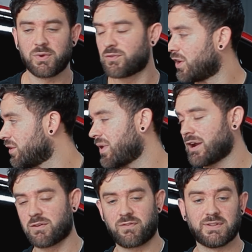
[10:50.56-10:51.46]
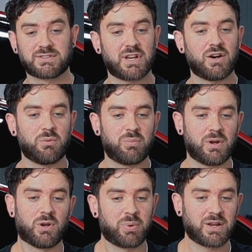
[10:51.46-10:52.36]
we've got the microphone set up
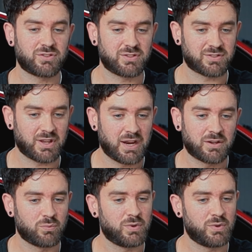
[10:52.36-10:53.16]
on the passenger side,